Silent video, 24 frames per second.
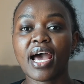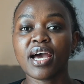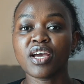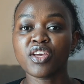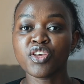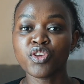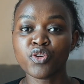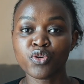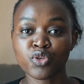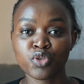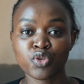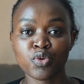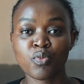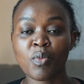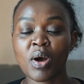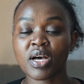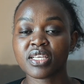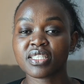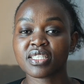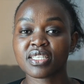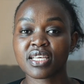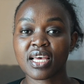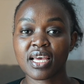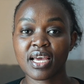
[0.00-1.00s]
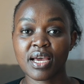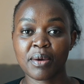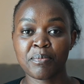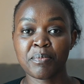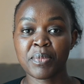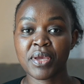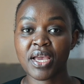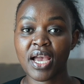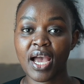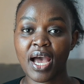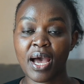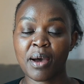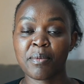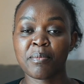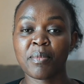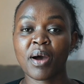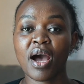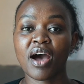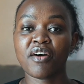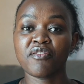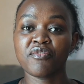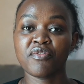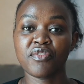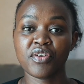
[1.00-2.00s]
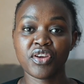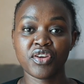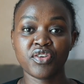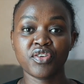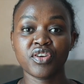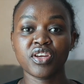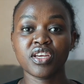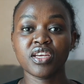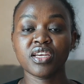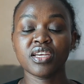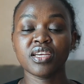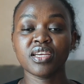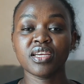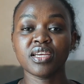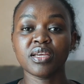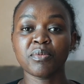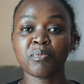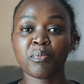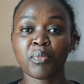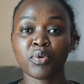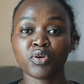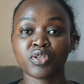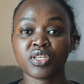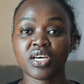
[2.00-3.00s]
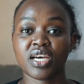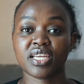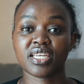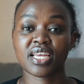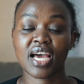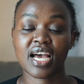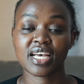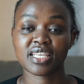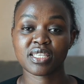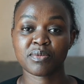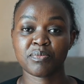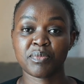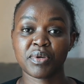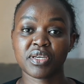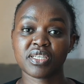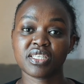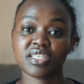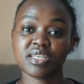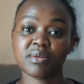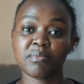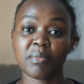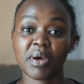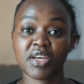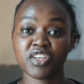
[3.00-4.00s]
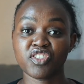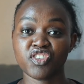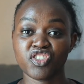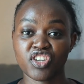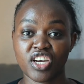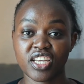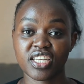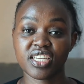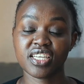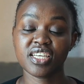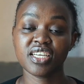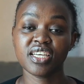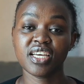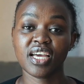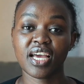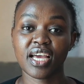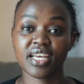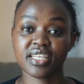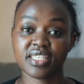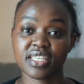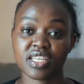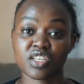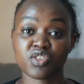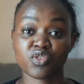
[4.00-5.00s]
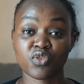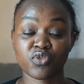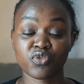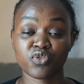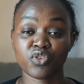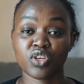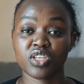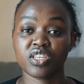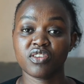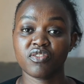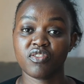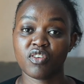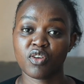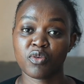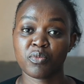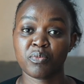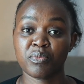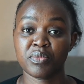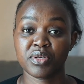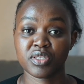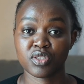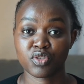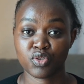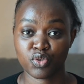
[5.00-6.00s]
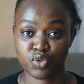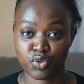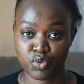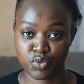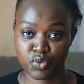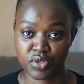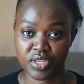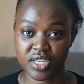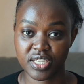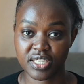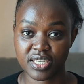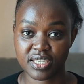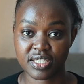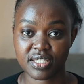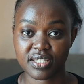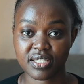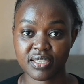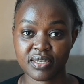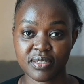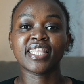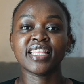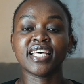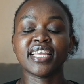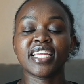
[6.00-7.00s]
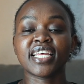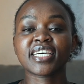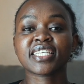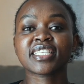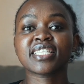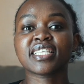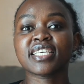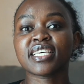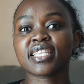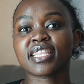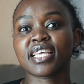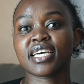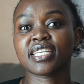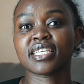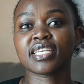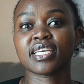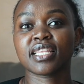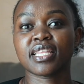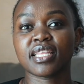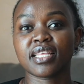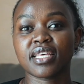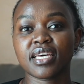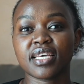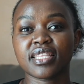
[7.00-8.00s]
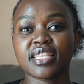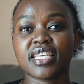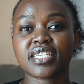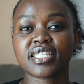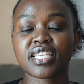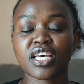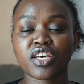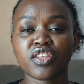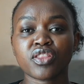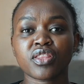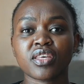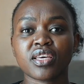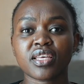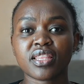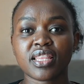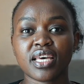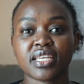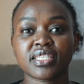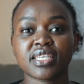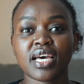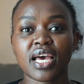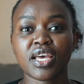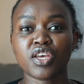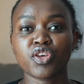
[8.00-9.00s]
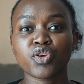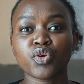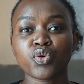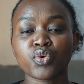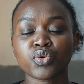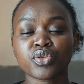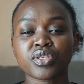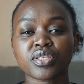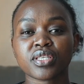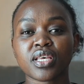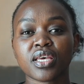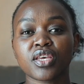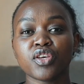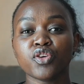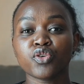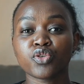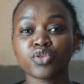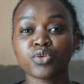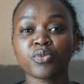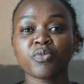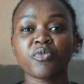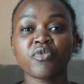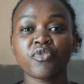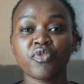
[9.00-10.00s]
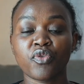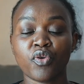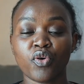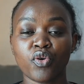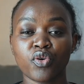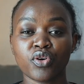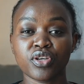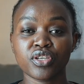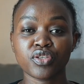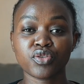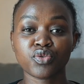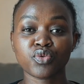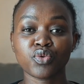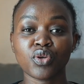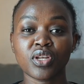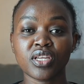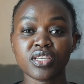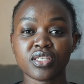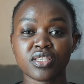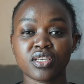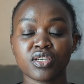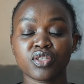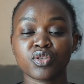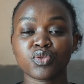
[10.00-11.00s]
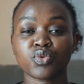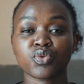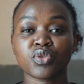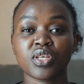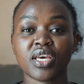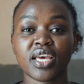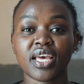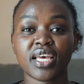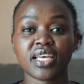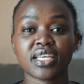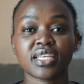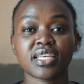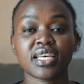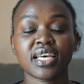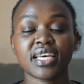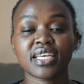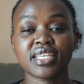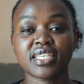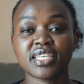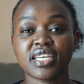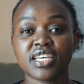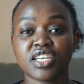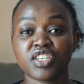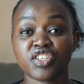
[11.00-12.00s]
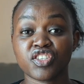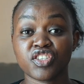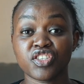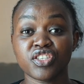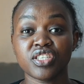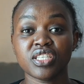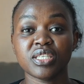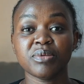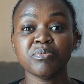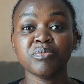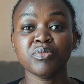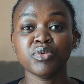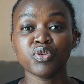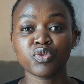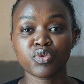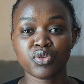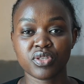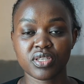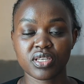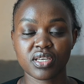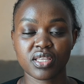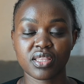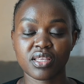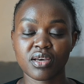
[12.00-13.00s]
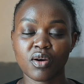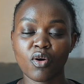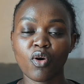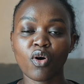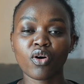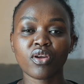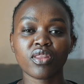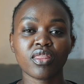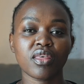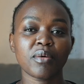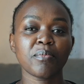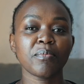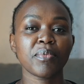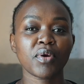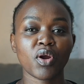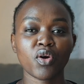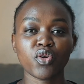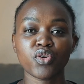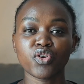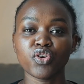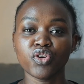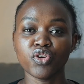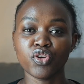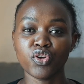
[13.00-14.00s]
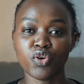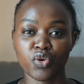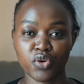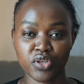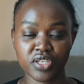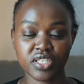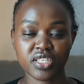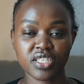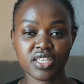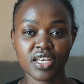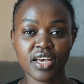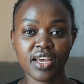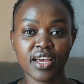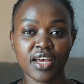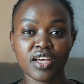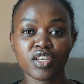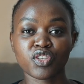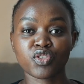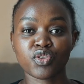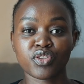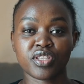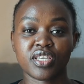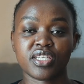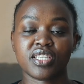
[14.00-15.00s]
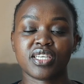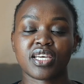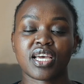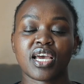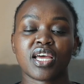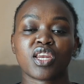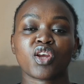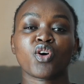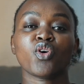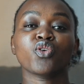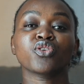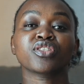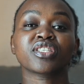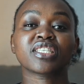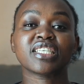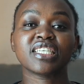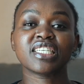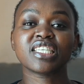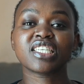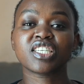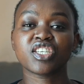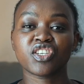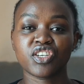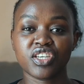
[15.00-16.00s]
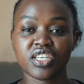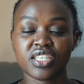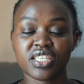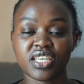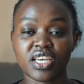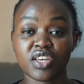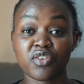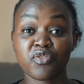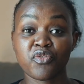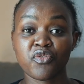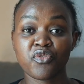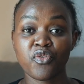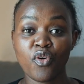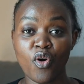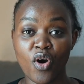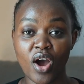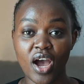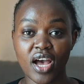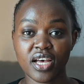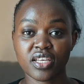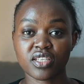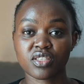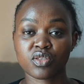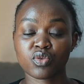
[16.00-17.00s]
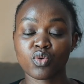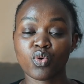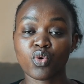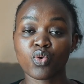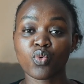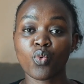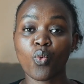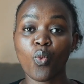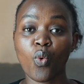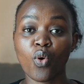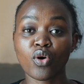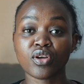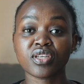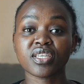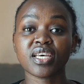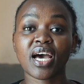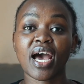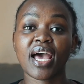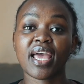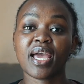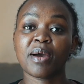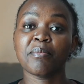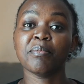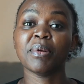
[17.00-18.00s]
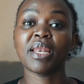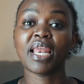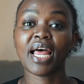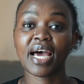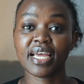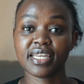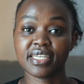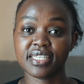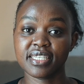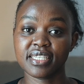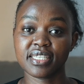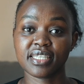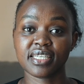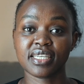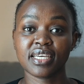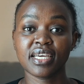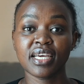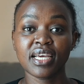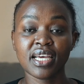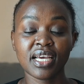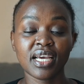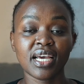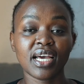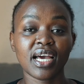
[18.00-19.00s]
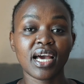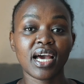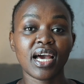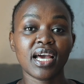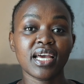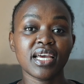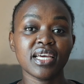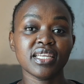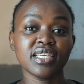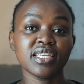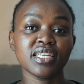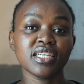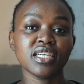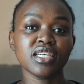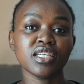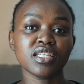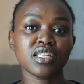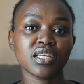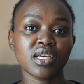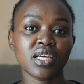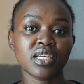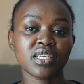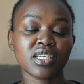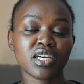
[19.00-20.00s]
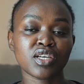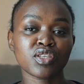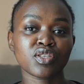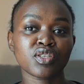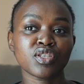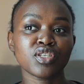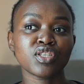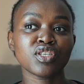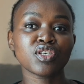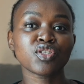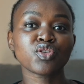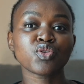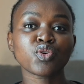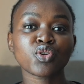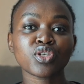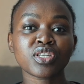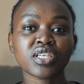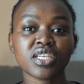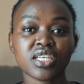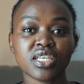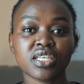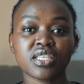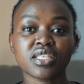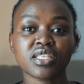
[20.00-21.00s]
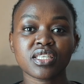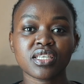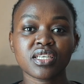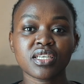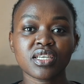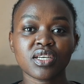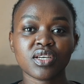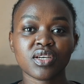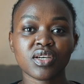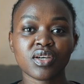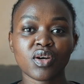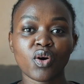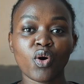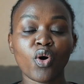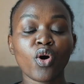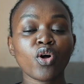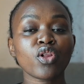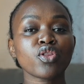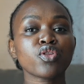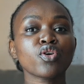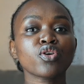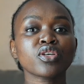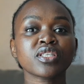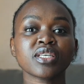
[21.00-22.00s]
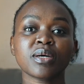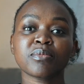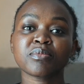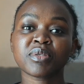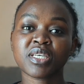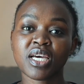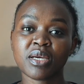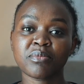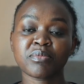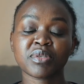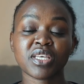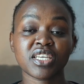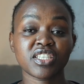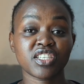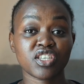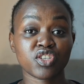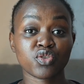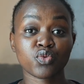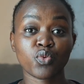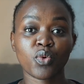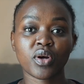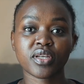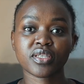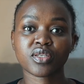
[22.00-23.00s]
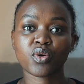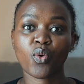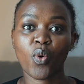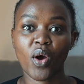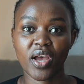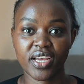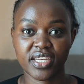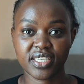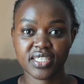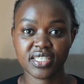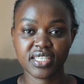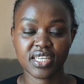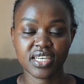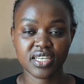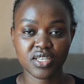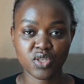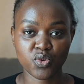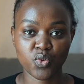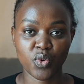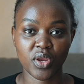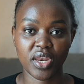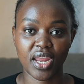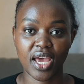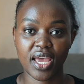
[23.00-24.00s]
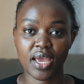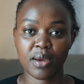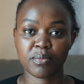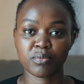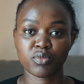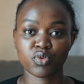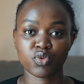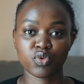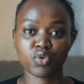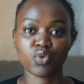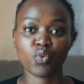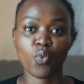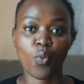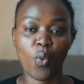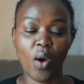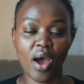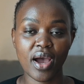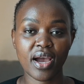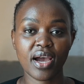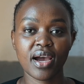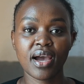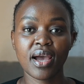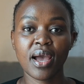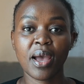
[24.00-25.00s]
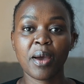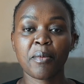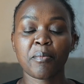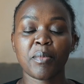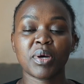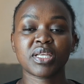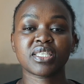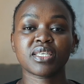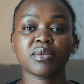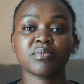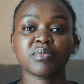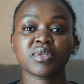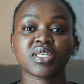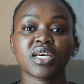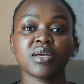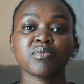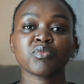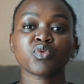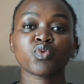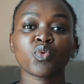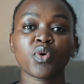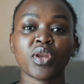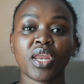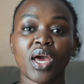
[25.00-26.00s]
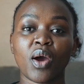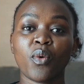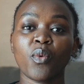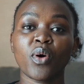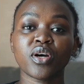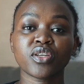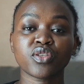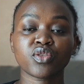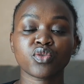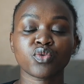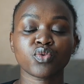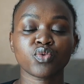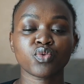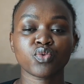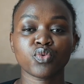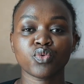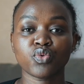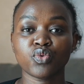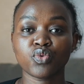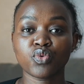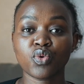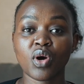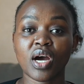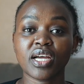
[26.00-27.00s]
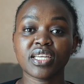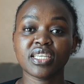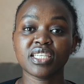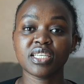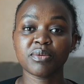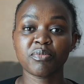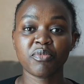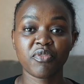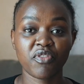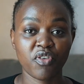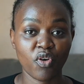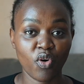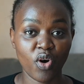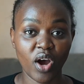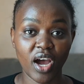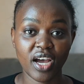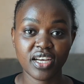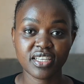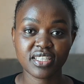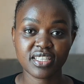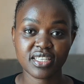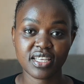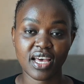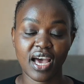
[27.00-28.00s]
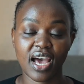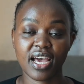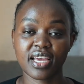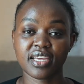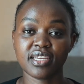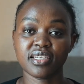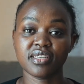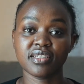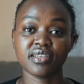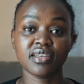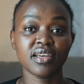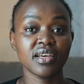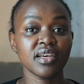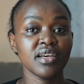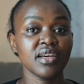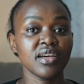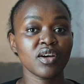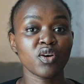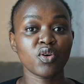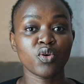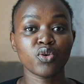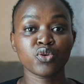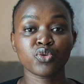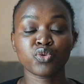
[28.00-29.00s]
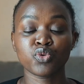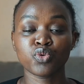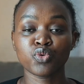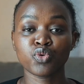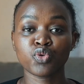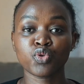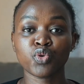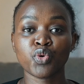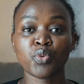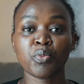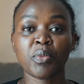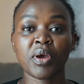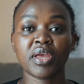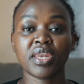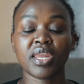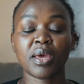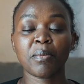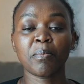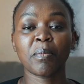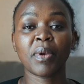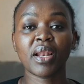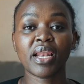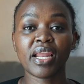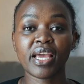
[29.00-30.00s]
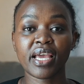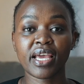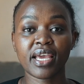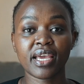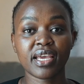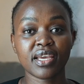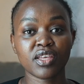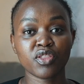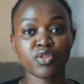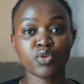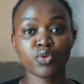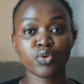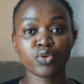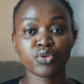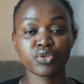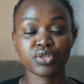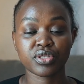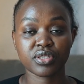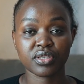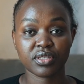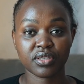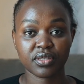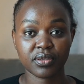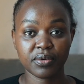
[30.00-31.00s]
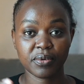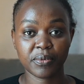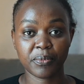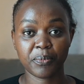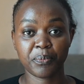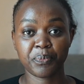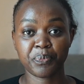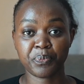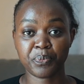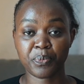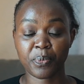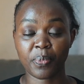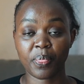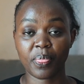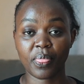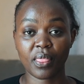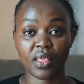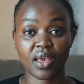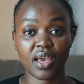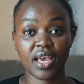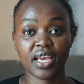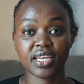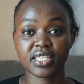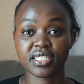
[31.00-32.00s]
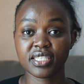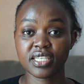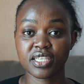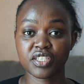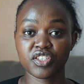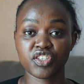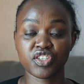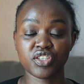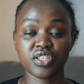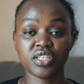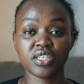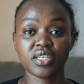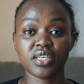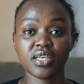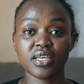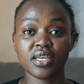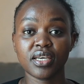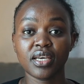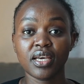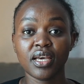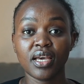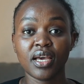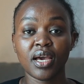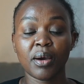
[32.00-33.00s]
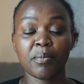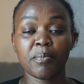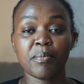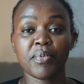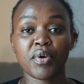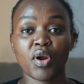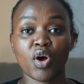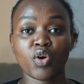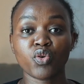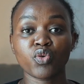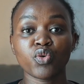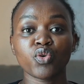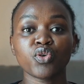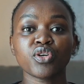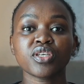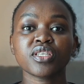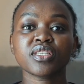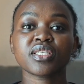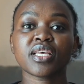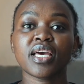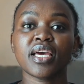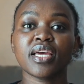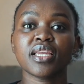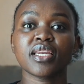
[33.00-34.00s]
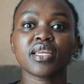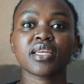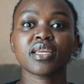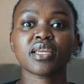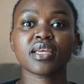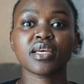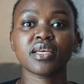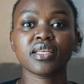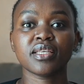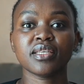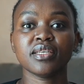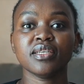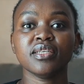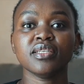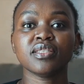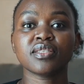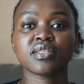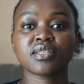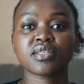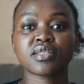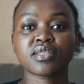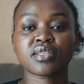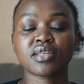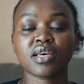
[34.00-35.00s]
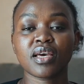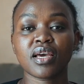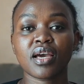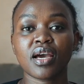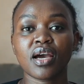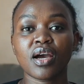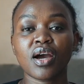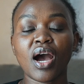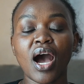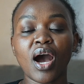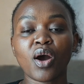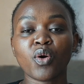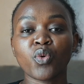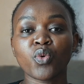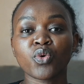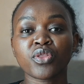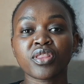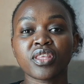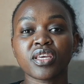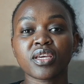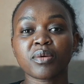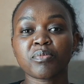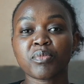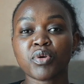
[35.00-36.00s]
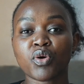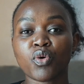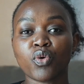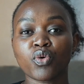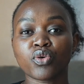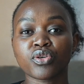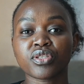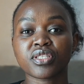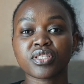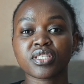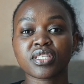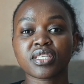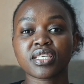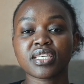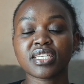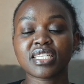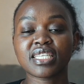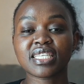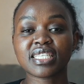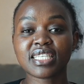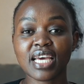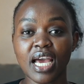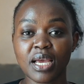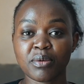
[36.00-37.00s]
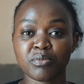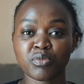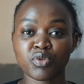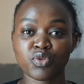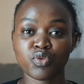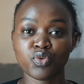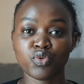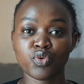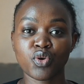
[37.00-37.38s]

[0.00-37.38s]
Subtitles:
YouTube has become a very important aspect in my journey as a software development student. The second thing that I use YouTube for is to listen to the ADHD music, or the brown noise, so that I can concentrate and focus on what I am learning. And it is not easy. Although sometimes I just want quietness when I am doing work, but sometimes when I want to do a deep focus, I go to YouTube and I play those ADHD brown noise, and it's a good thing because it times you.